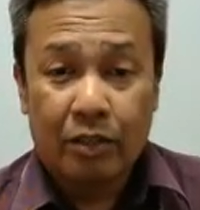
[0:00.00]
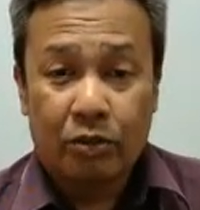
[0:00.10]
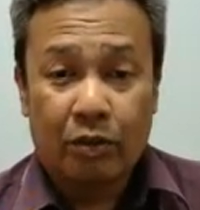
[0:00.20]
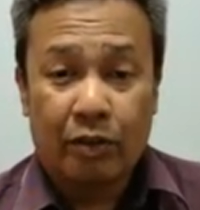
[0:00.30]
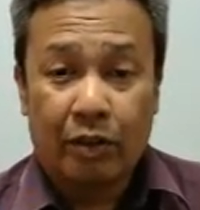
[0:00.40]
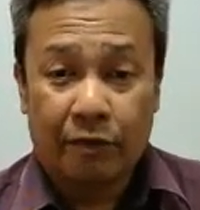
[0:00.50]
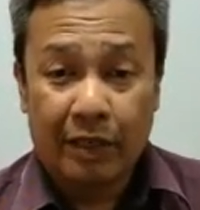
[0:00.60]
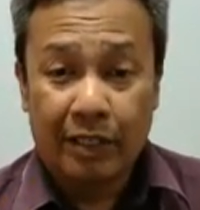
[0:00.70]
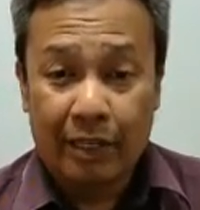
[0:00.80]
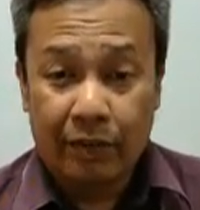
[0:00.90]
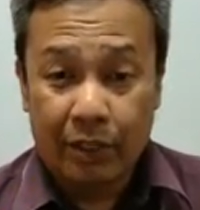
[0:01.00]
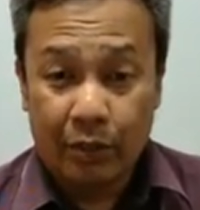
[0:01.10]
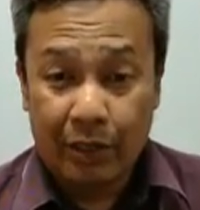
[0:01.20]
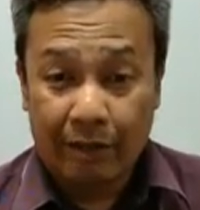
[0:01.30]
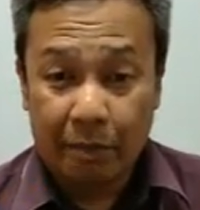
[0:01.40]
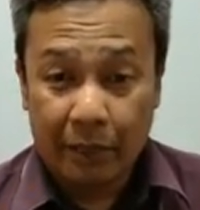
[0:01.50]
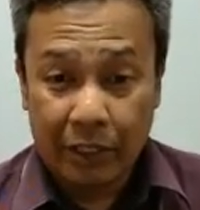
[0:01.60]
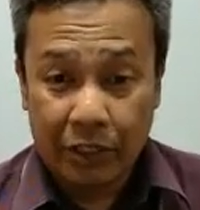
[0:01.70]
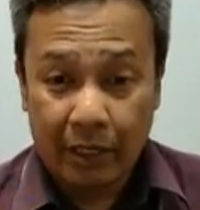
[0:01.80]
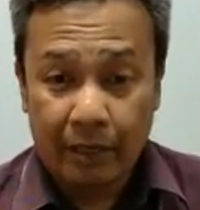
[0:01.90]
So on the first generation, you have a
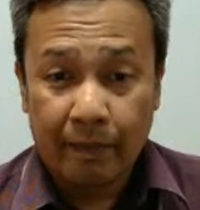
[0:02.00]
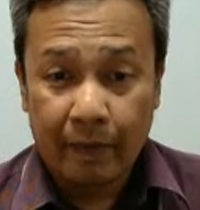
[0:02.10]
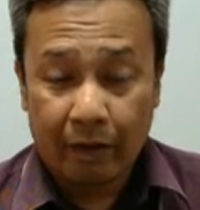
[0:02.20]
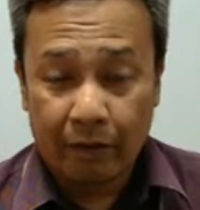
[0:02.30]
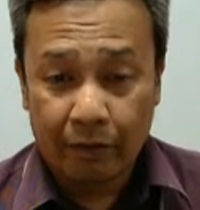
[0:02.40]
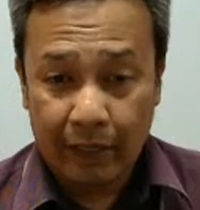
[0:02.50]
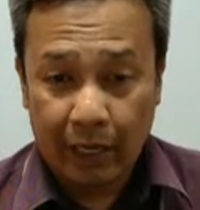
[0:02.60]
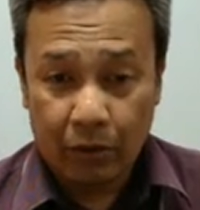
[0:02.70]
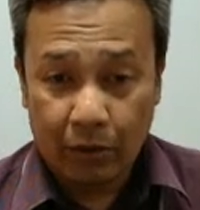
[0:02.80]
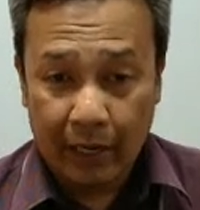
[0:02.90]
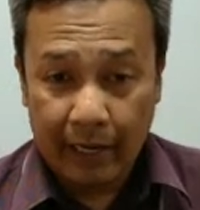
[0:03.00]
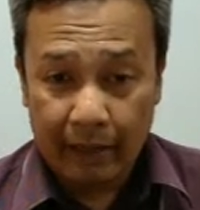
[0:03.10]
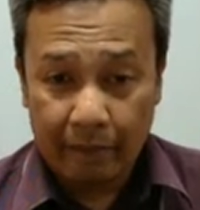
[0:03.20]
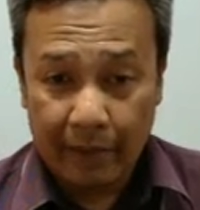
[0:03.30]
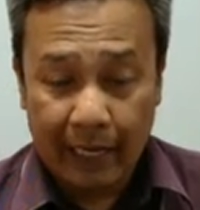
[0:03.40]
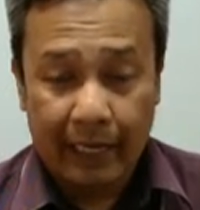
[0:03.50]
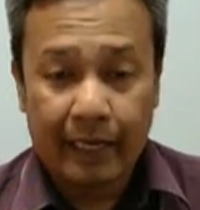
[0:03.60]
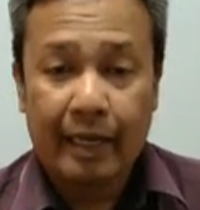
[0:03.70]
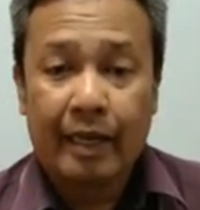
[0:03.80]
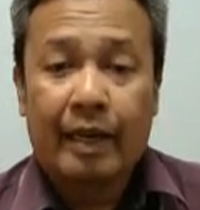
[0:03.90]
mixture of yellow and black,
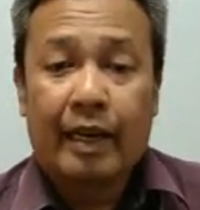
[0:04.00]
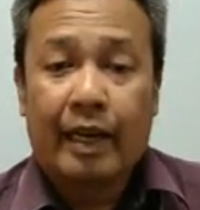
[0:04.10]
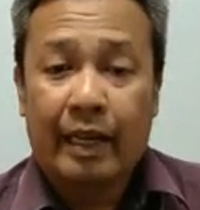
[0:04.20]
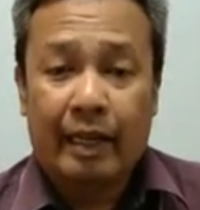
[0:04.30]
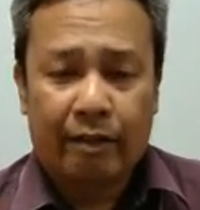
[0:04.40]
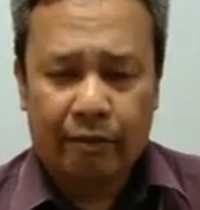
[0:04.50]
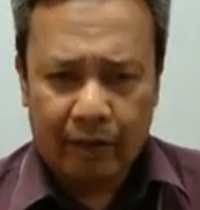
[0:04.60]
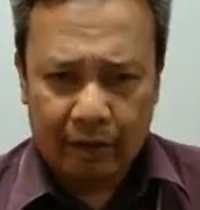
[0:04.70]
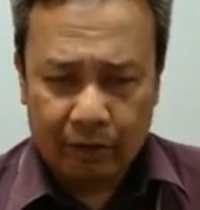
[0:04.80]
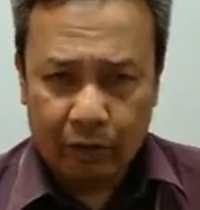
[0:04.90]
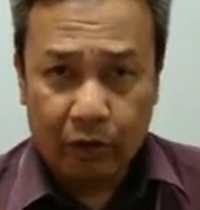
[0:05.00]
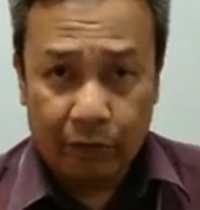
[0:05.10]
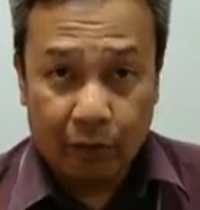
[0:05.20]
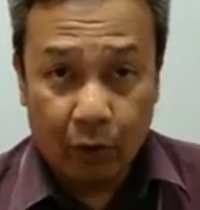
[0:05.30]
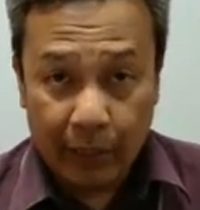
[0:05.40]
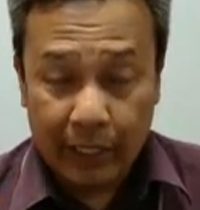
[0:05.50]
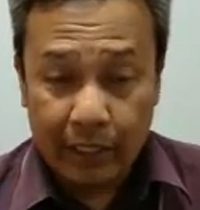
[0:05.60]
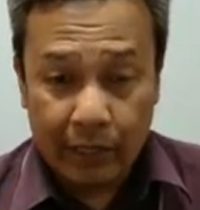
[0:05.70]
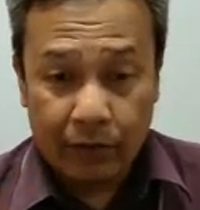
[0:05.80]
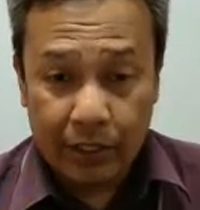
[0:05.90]
and then on the following
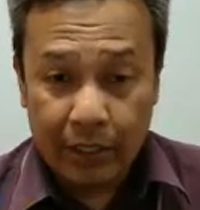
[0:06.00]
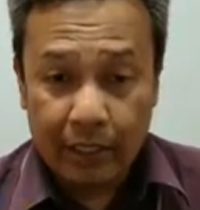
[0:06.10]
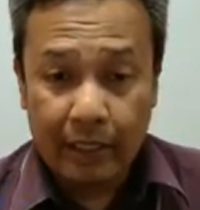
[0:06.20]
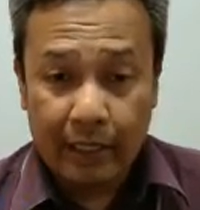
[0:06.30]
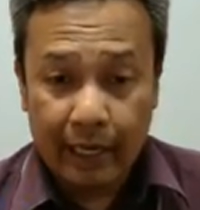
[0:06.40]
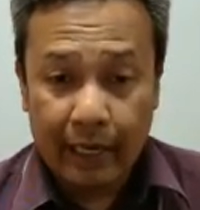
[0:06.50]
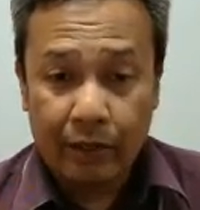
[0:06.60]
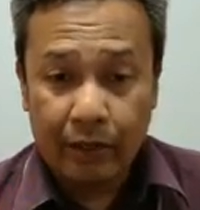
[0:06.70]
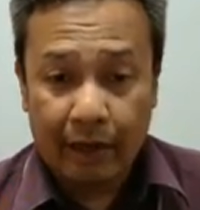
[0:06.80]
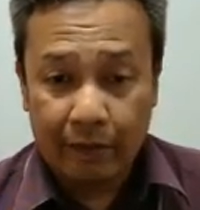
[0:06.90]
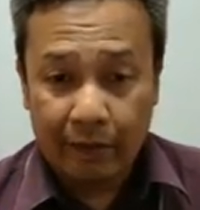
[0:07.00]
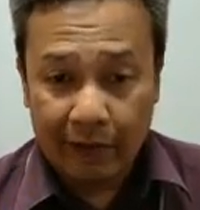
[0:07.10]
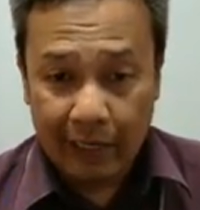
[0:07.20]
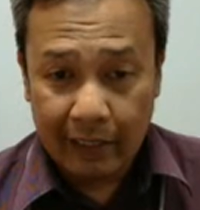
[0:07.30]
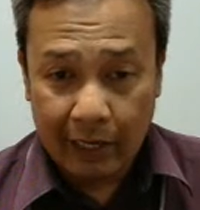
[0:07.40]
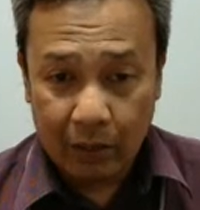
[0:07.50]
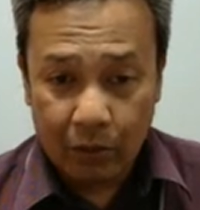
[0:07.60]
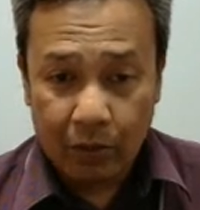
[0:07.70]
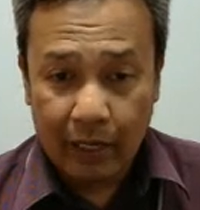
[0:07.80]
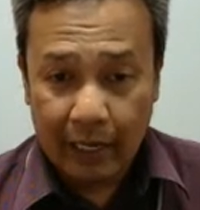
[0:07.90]
generation, again you have the
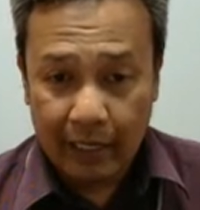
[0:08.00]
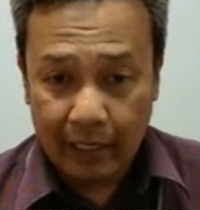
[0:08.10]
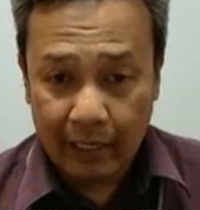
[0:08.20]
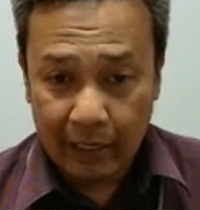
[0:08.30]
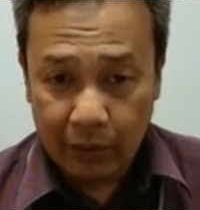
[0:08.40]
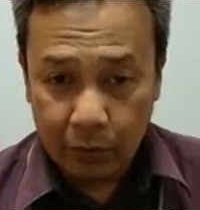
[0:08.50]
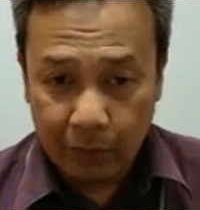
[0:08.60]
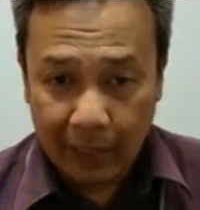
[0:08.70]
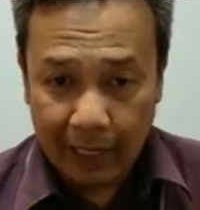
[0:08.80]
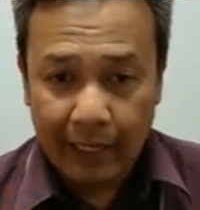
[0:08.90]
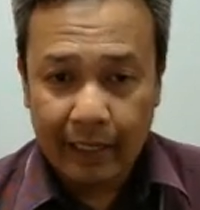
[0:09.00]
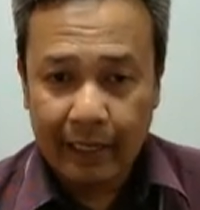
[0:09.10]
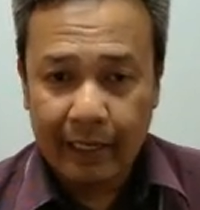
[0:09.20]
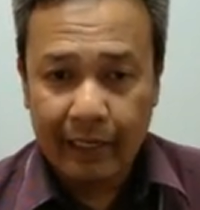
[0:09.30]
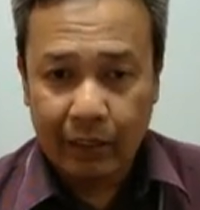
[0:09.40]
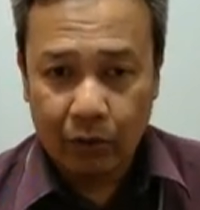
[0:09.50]
yellow and the new black, and then the